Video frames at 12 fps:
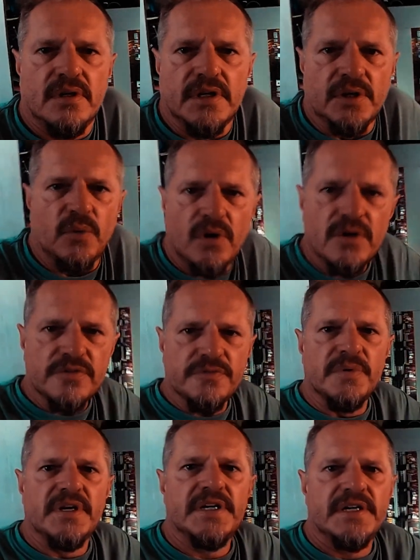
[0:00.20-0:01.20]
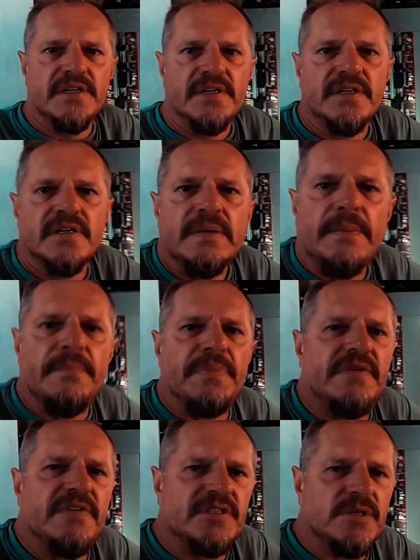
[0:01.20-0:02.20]
In one of my
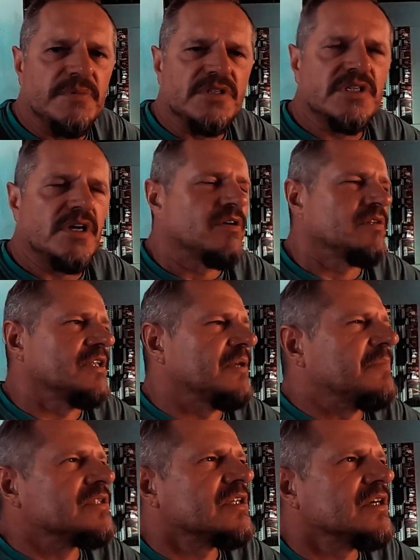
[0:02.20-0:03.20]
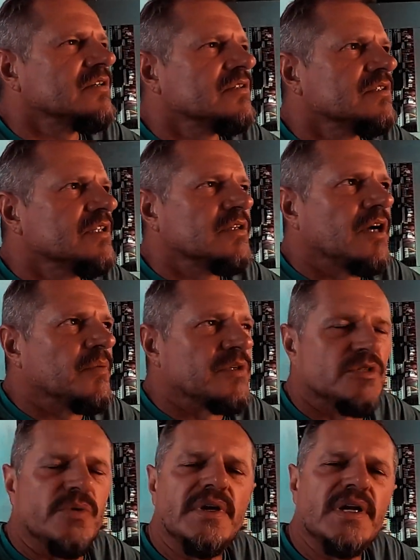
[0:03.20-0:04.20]
previous episode, the episode that I
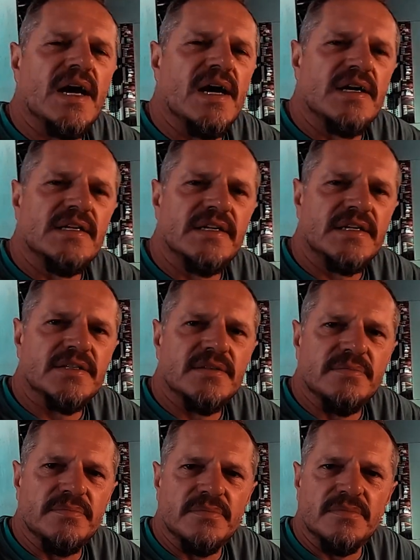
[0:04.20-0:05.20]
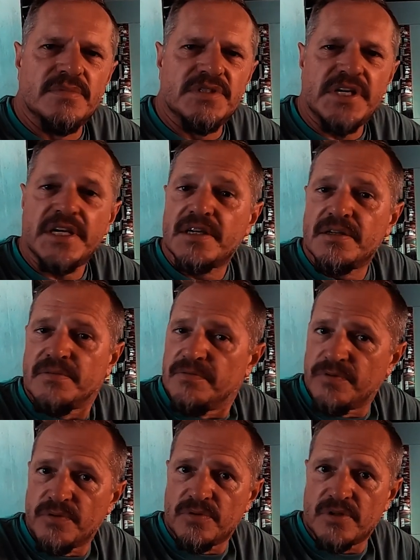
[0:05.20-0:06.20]
was doing the under check
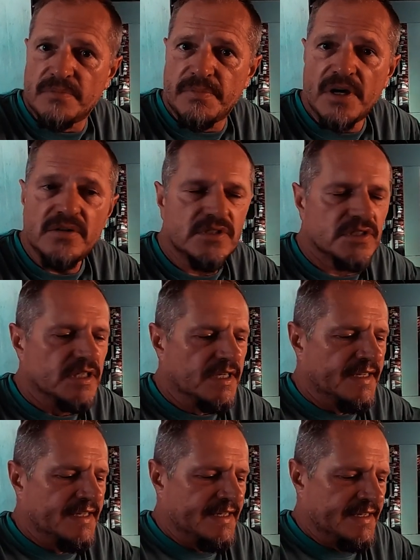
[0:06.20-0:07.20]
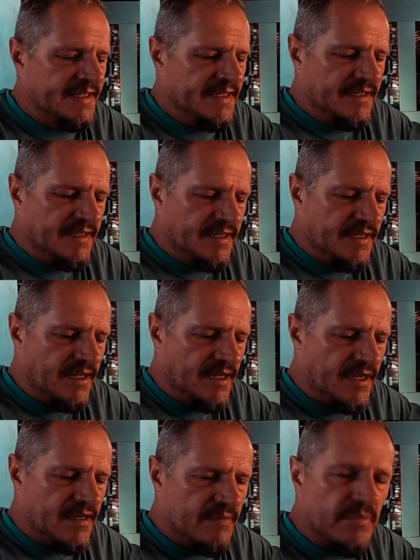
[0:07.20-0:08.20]
for the boats,
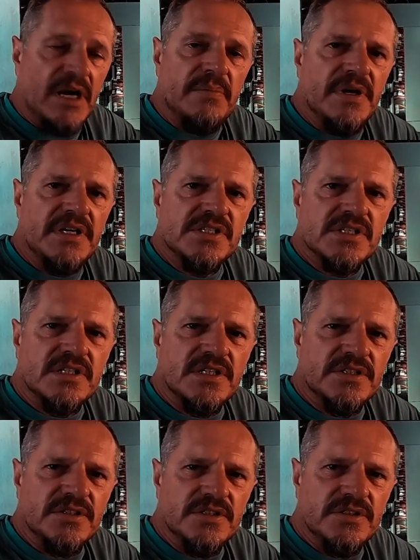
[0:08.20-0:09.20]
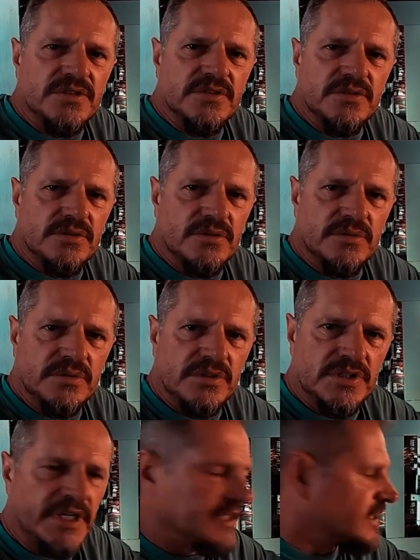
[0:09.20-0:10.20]
um, I mentioned that you need to
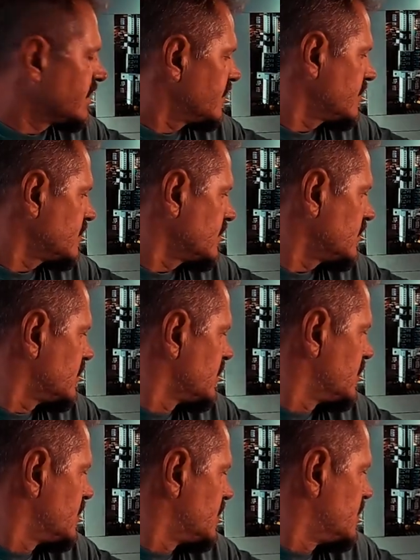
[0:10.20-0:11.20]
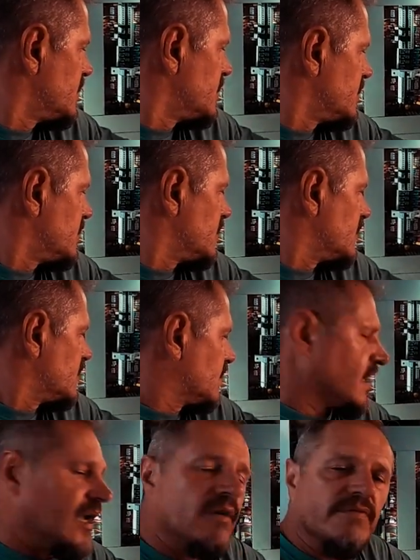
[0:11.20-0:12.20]
check the
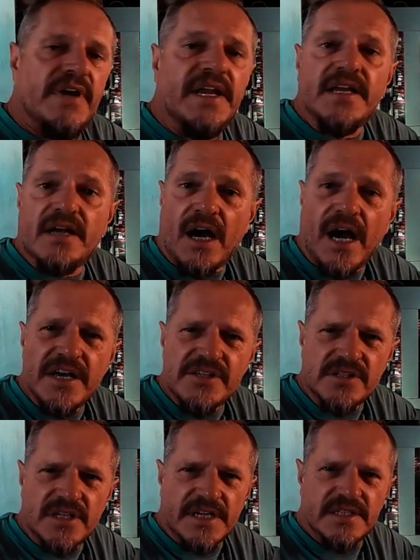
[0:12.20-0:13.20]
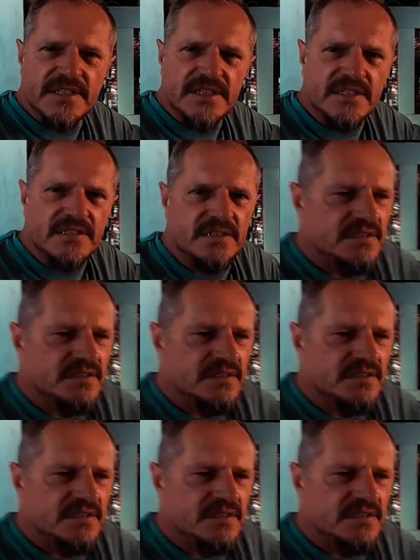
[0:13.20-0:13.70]
galvanic isolator